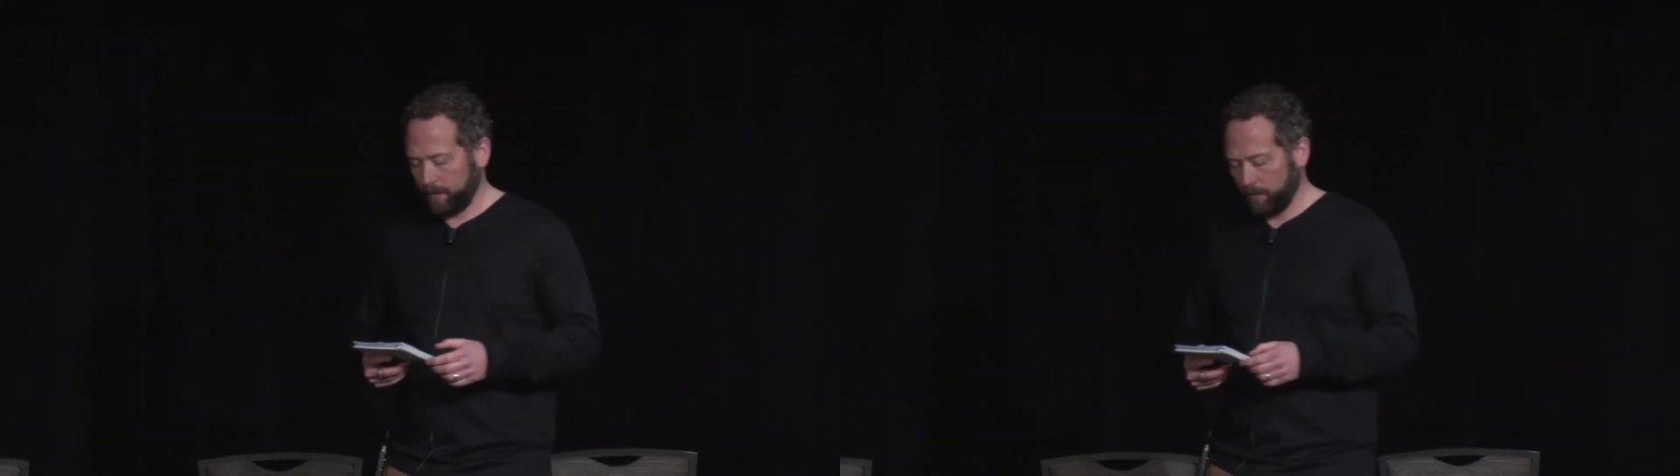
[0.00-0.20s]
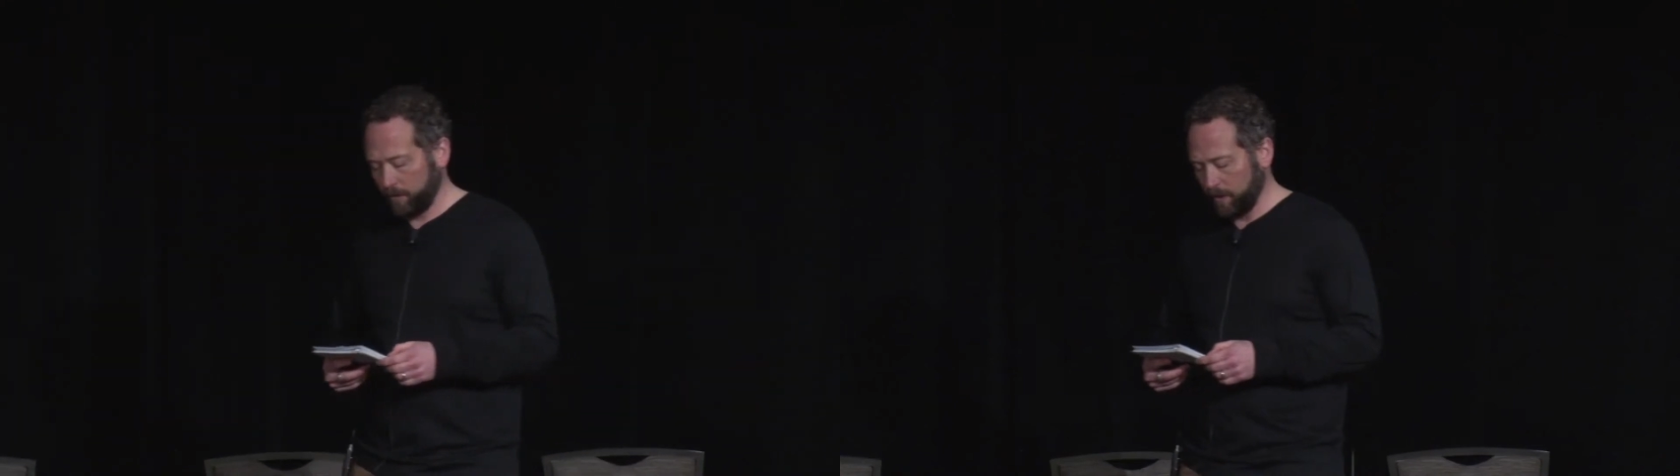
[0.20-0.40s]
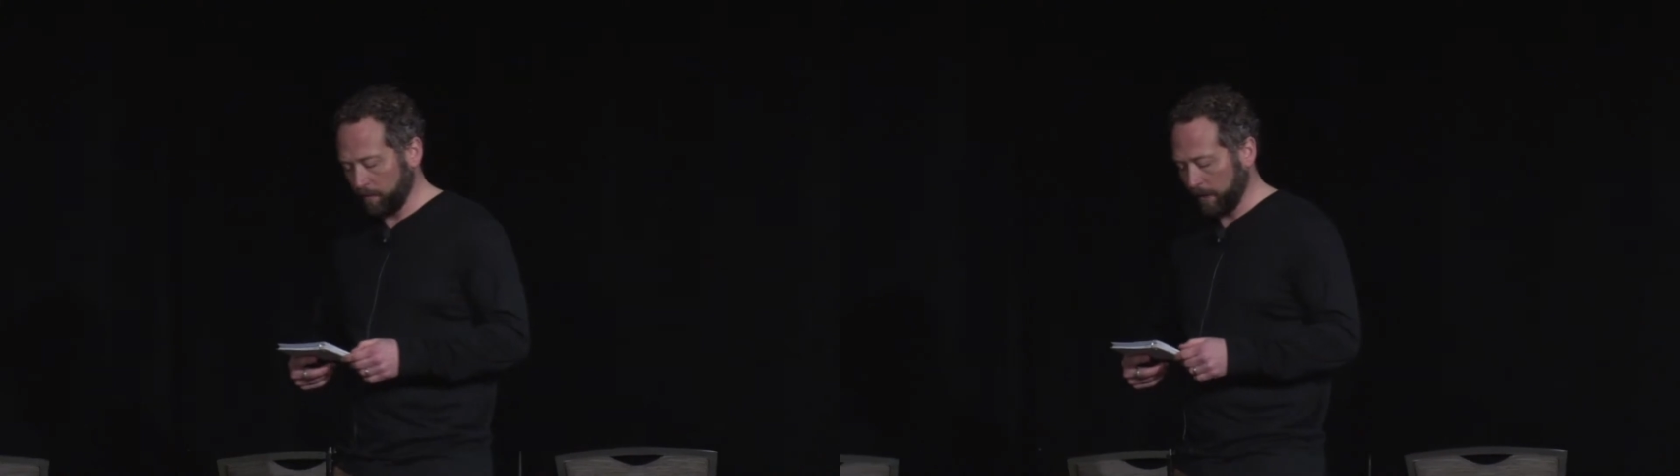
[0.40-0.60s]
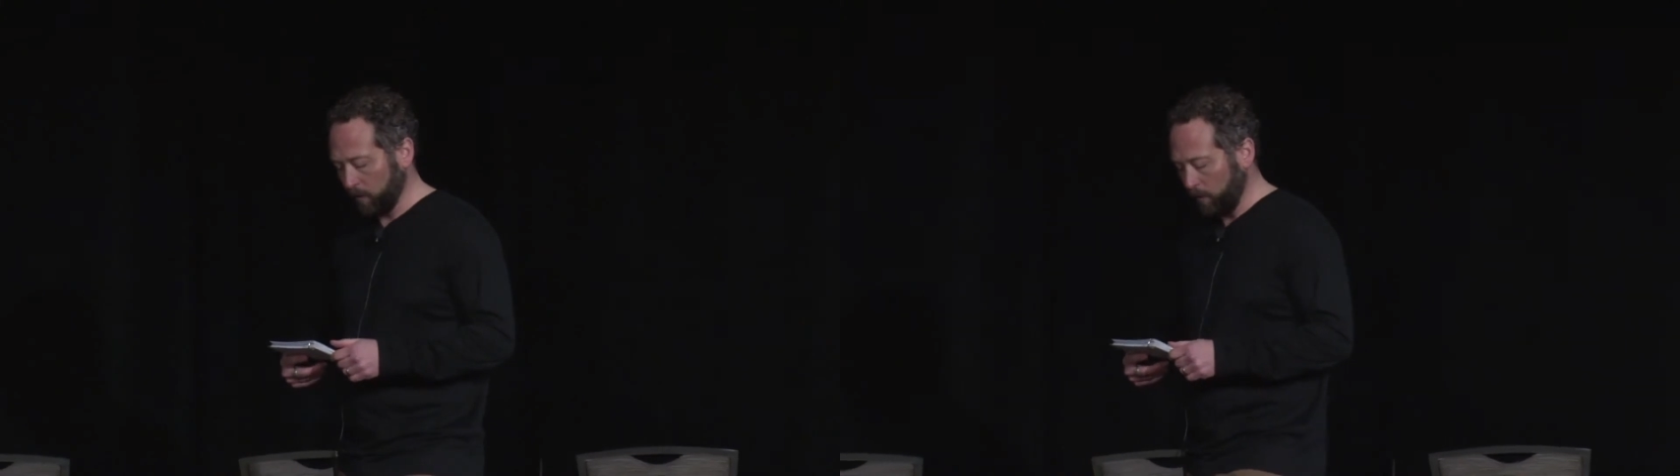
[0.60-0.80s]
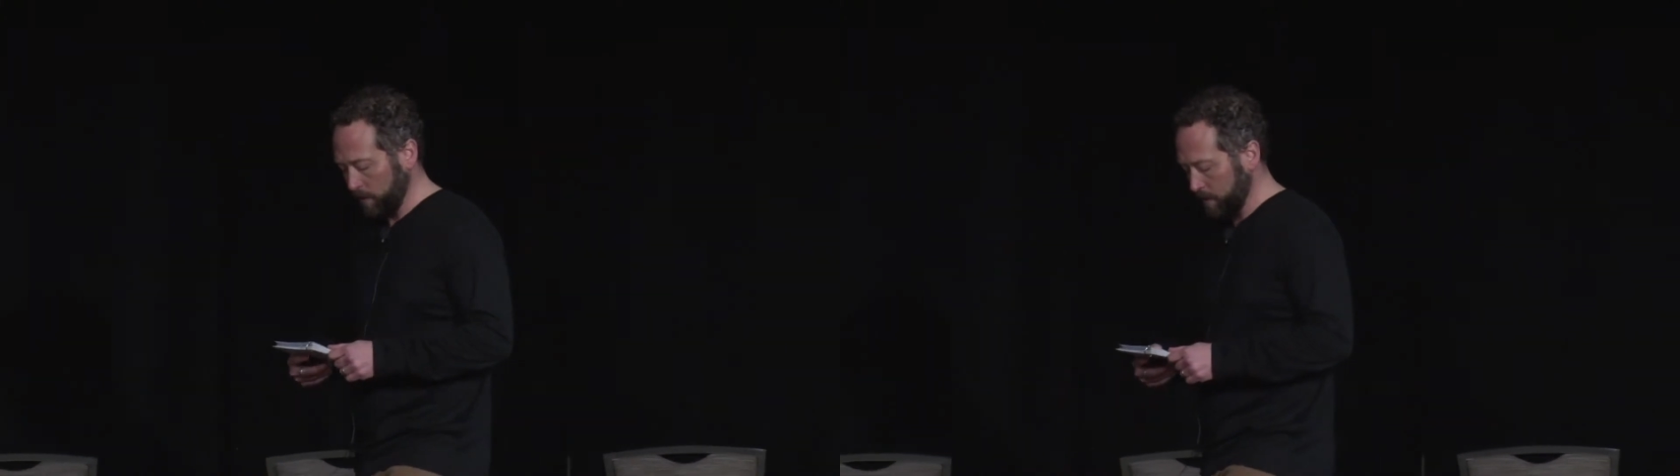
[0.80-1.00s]
to achieve my
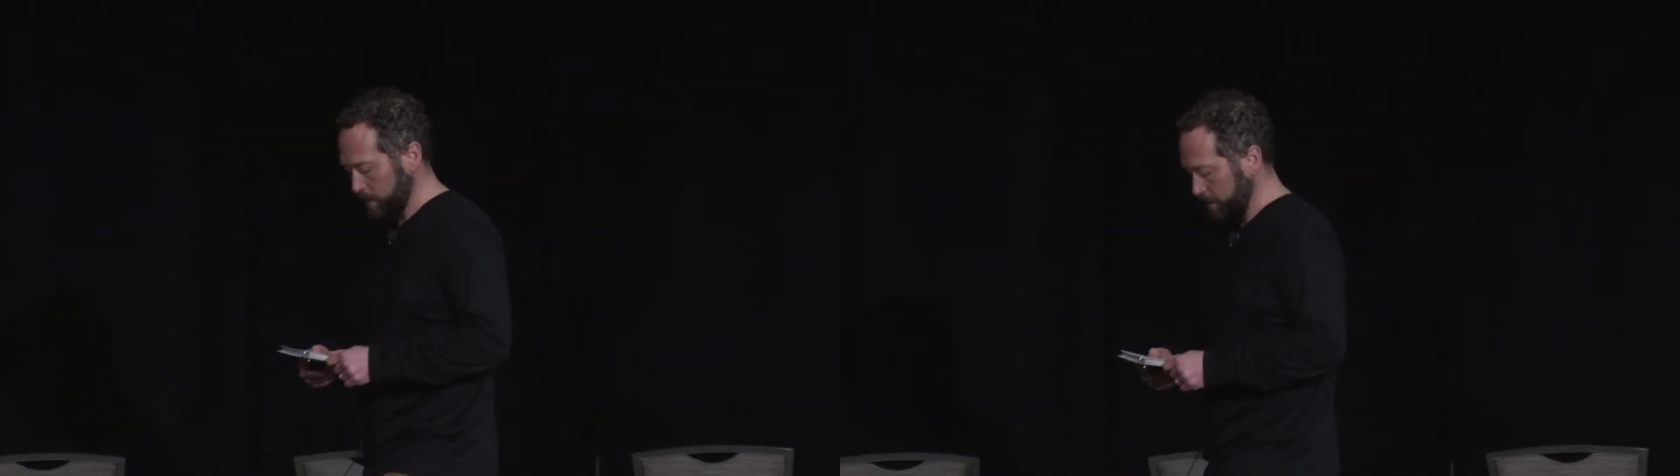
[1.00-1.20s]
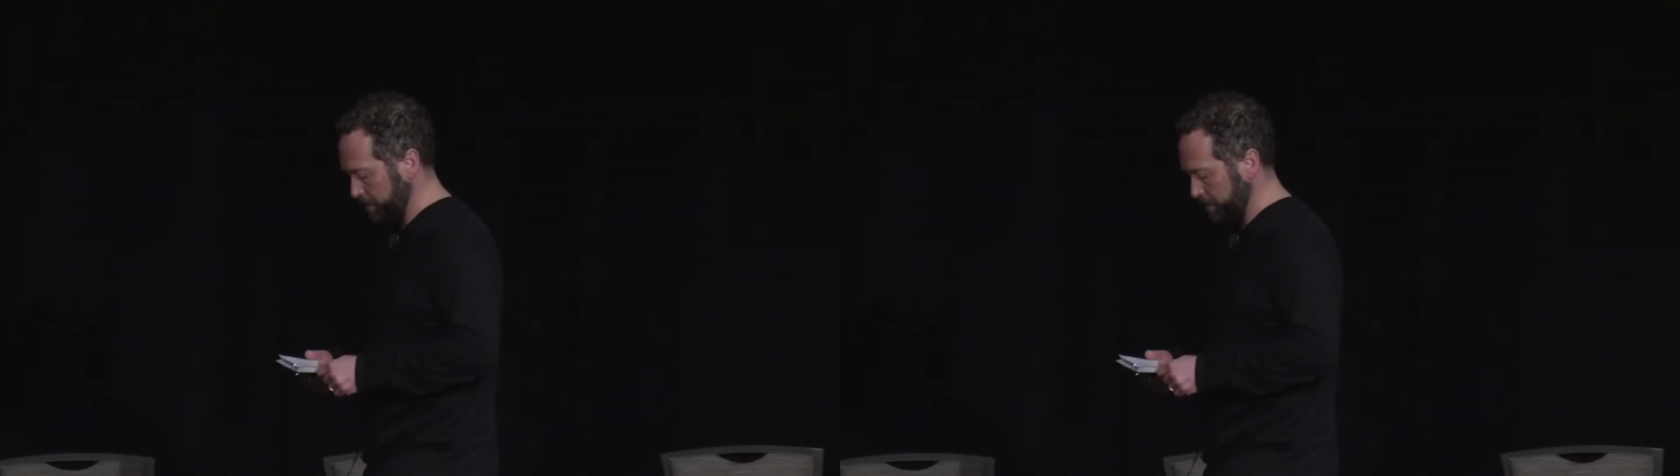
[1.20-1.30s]
goals.